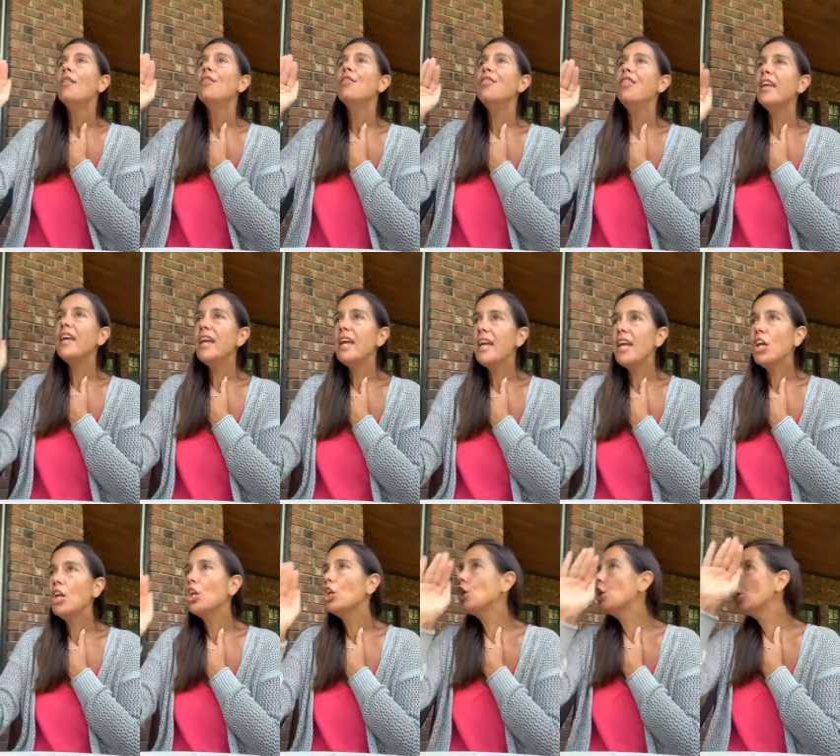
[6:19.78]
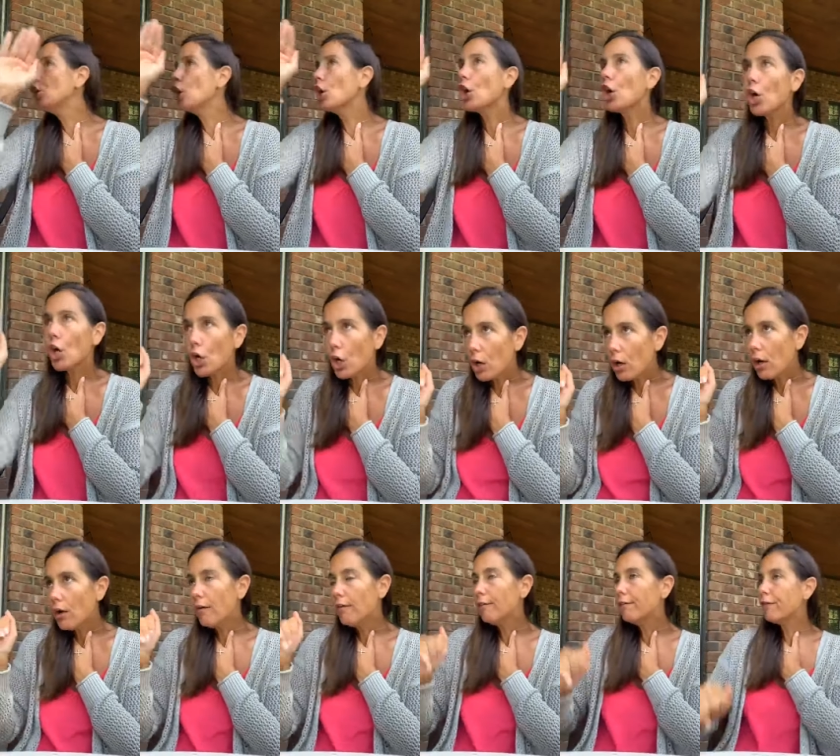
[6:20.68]
the cure
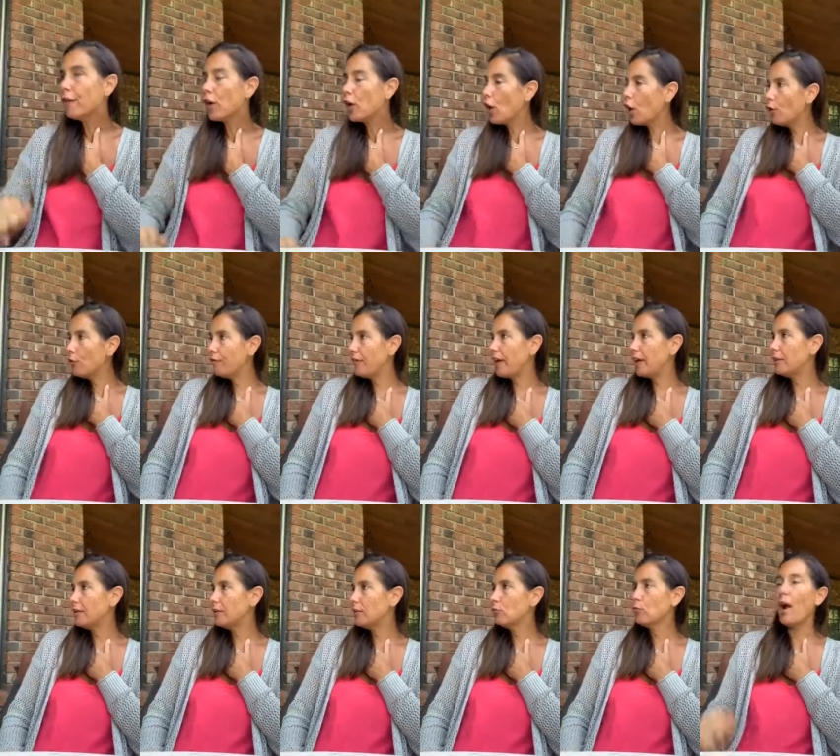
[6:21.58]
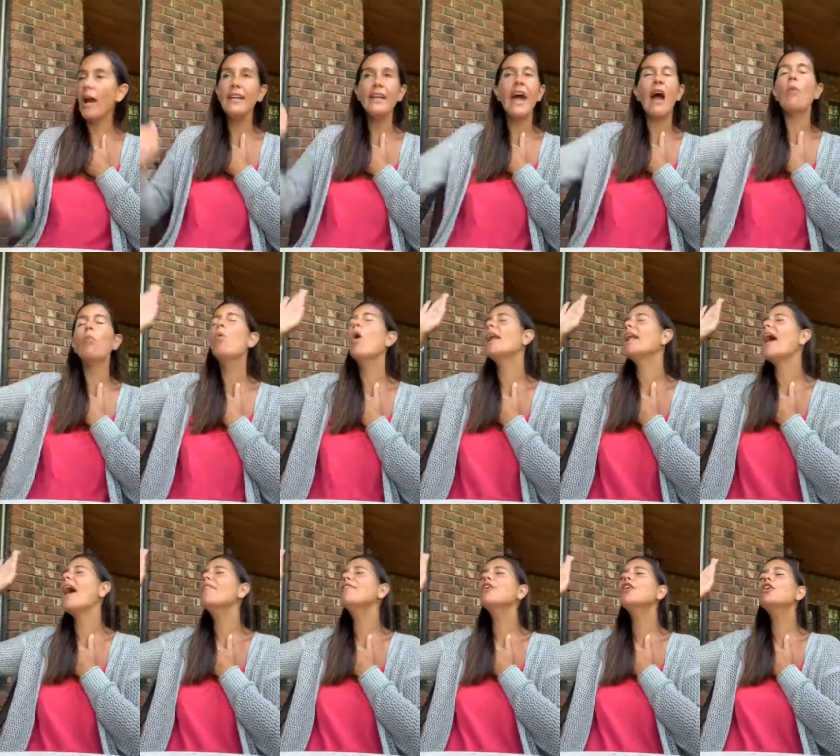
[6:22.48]
for COVID right now.
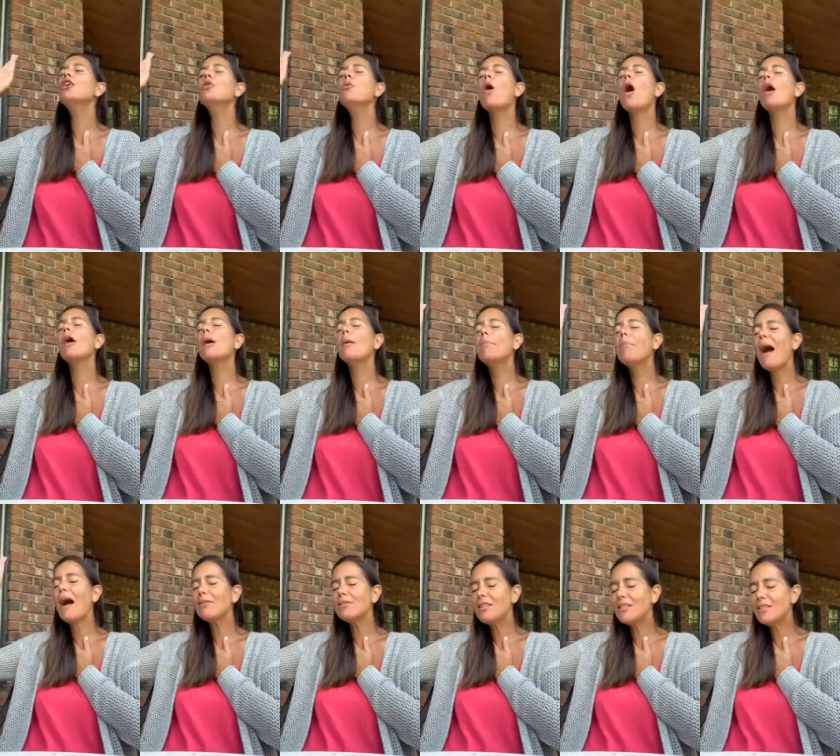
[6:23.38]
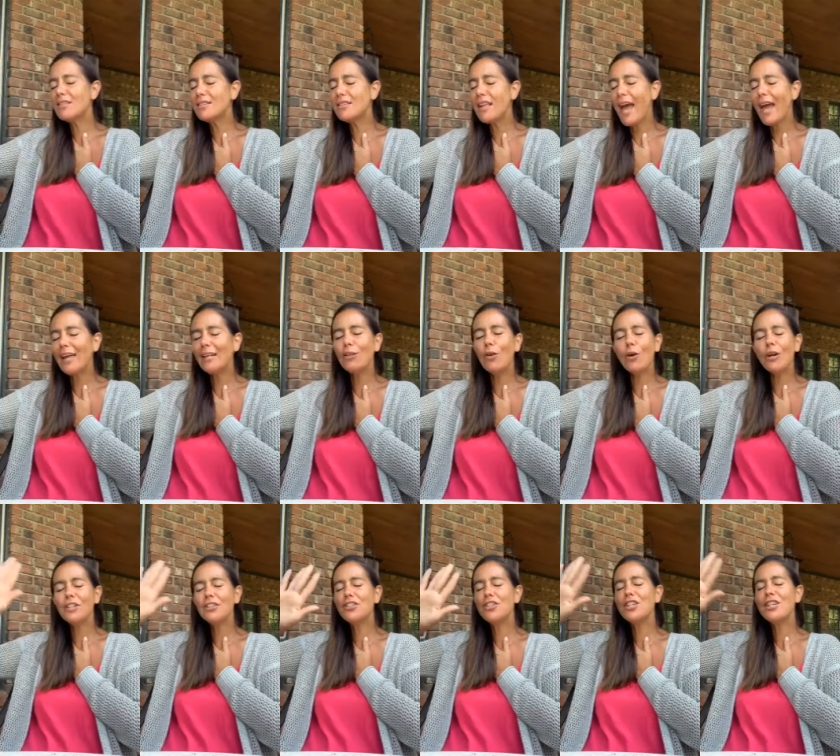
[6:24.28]
Whatever you are about to say,
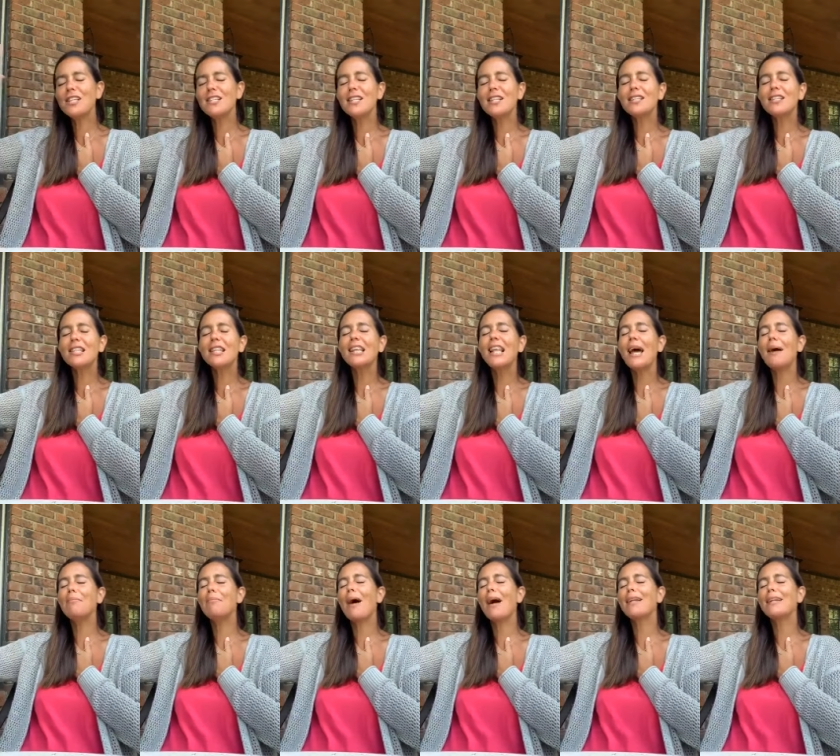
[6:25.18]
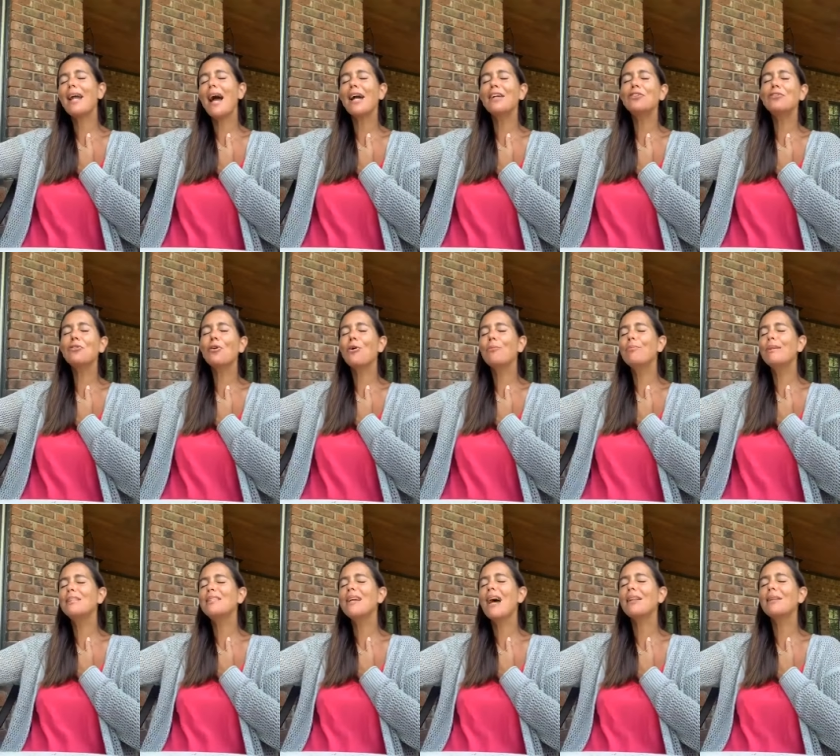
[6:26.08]
Lord Jesus, let my nine year old
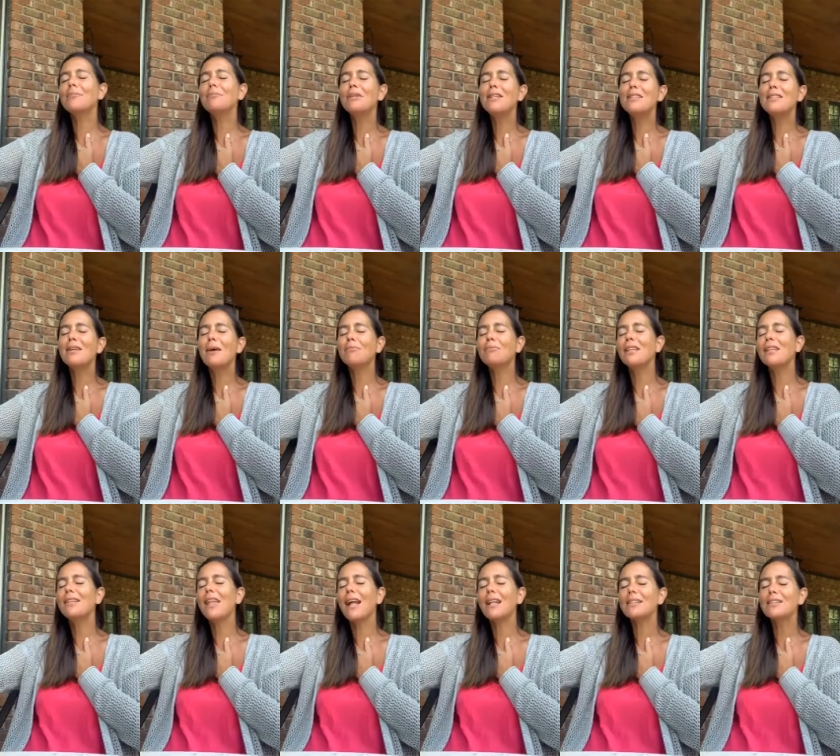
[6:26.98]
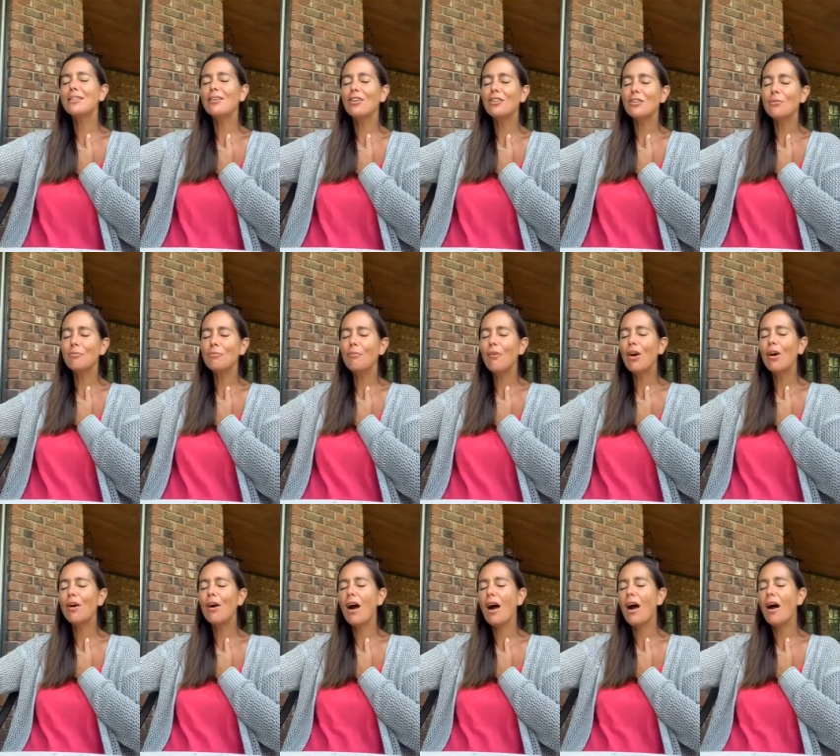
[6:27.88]
be telling me something that is going to.
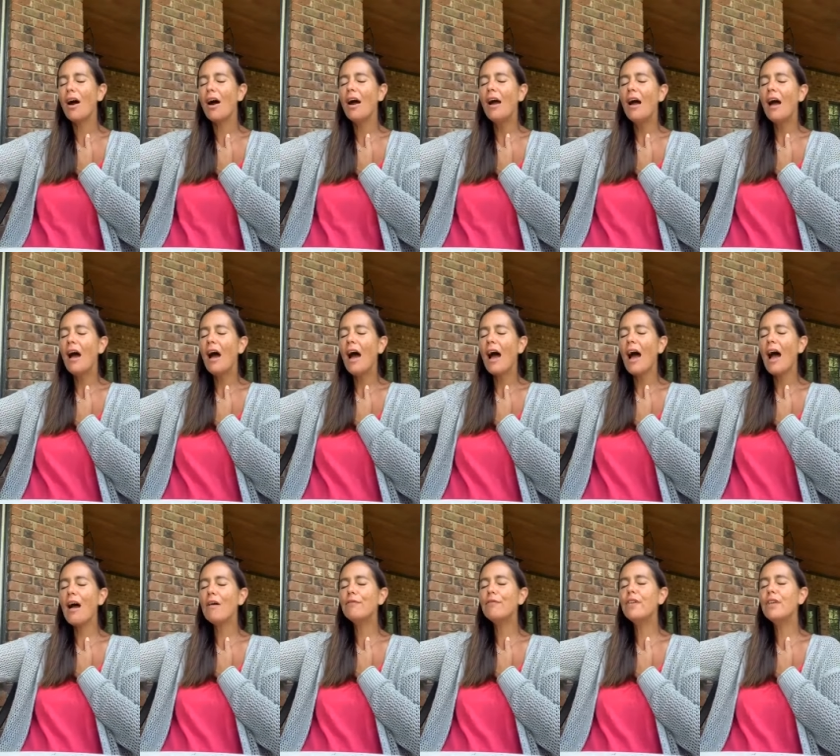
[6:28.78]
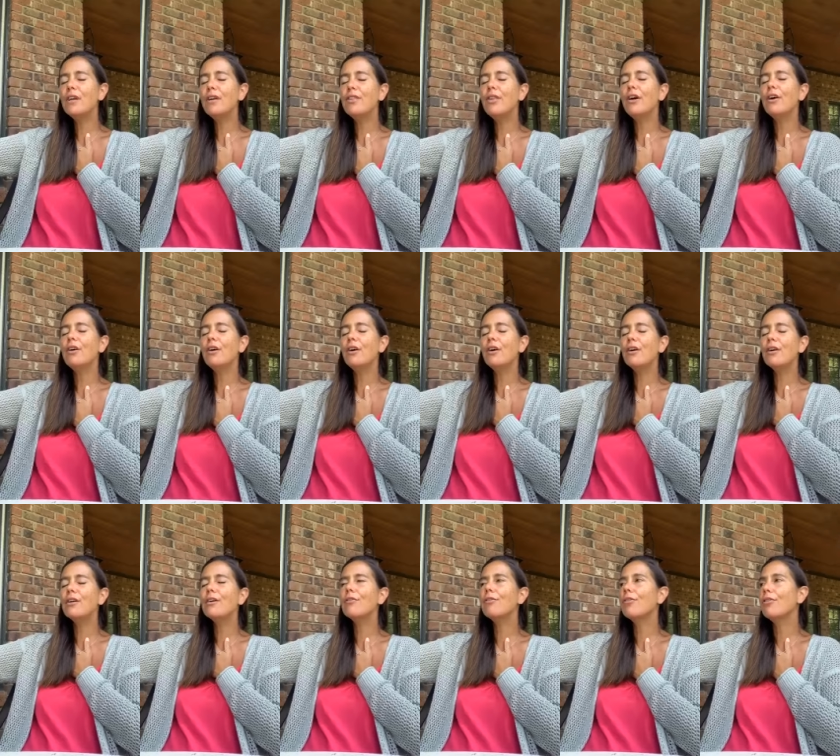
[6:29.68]
I feel the
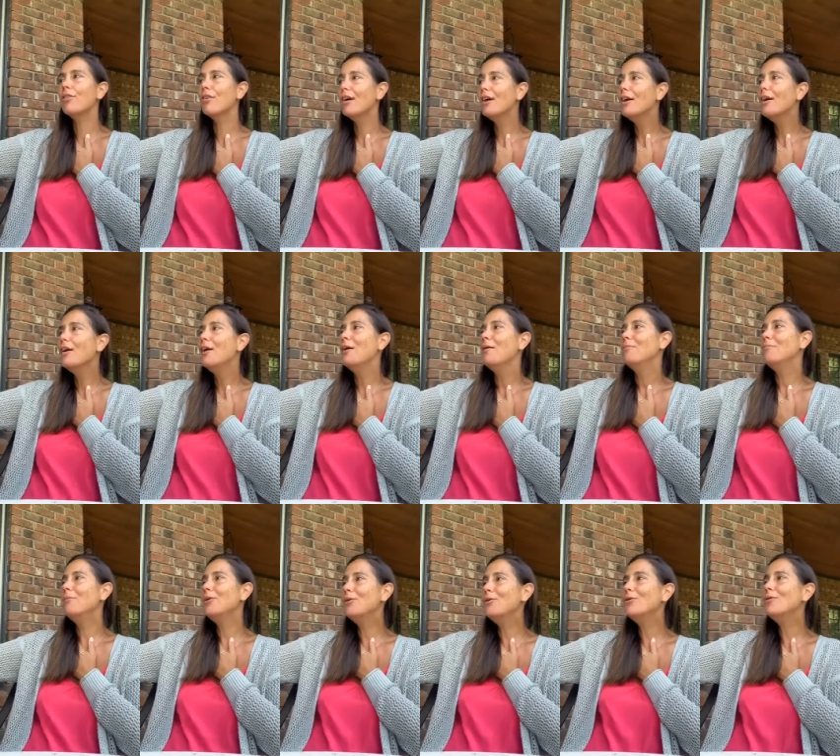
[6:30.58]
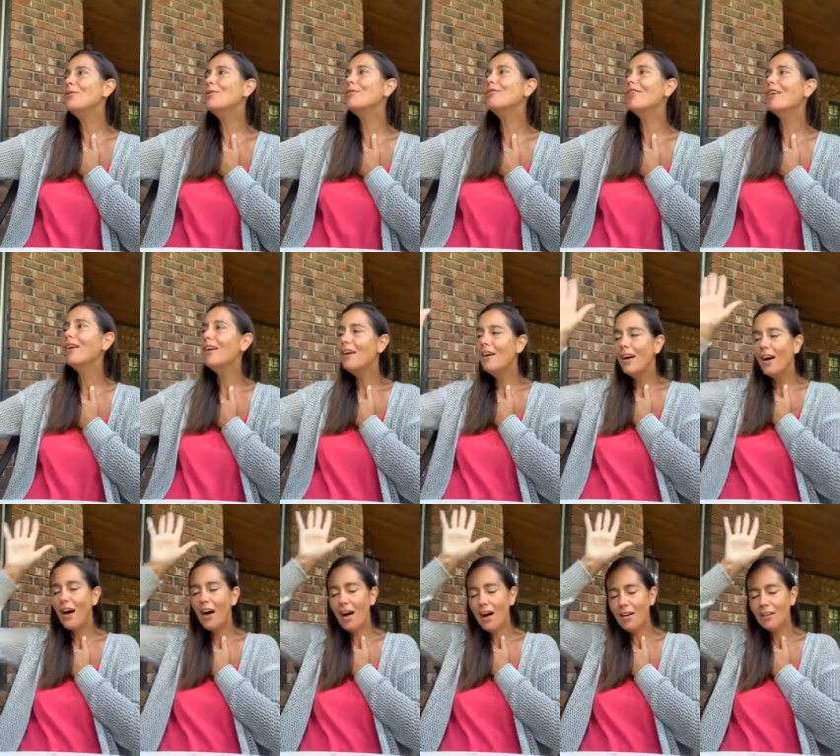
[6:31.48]
earth move
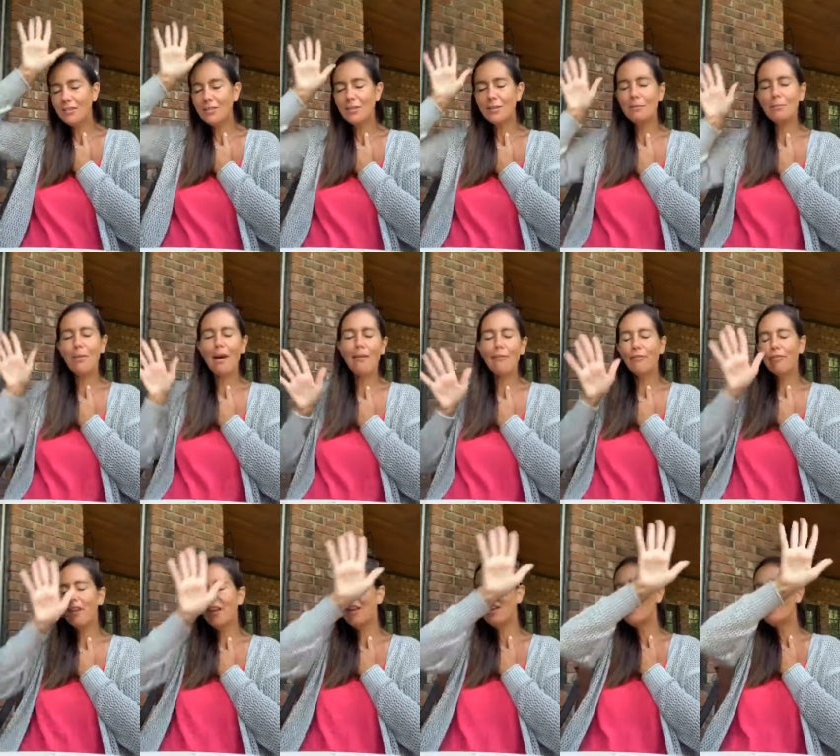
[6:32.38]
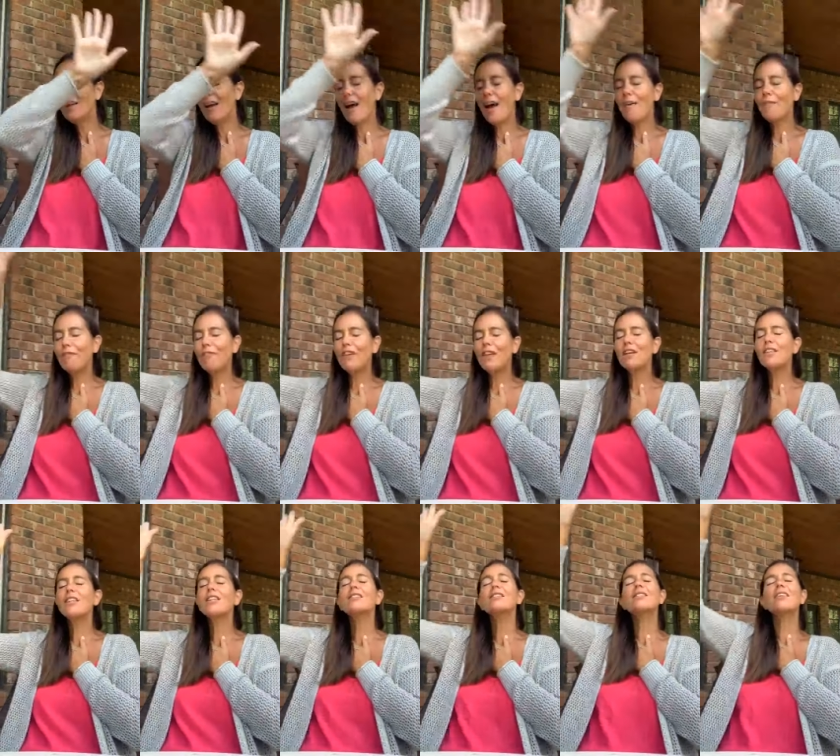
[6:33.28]
under my feet. I feel
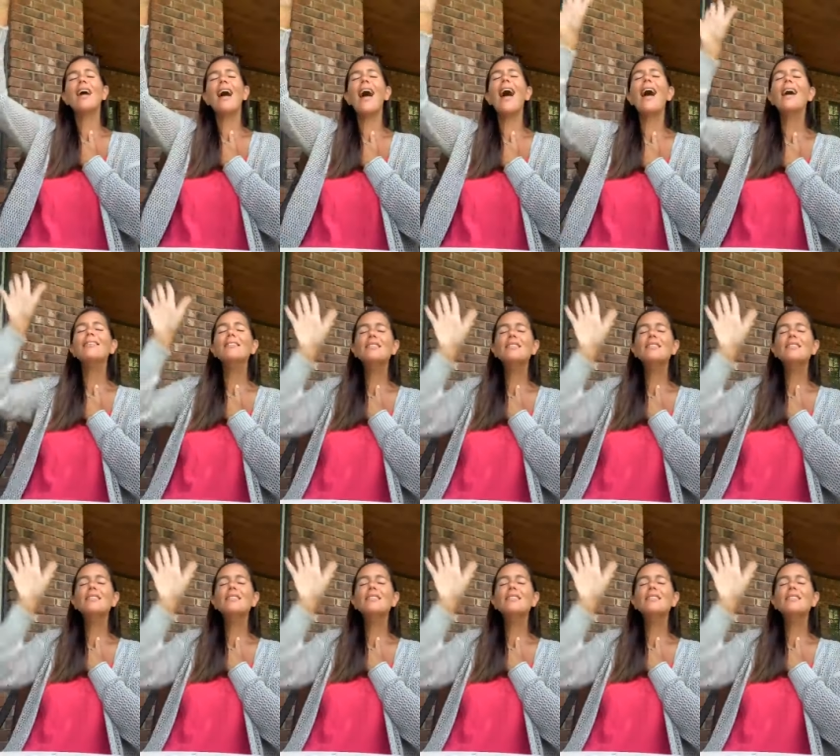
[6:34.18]
the sky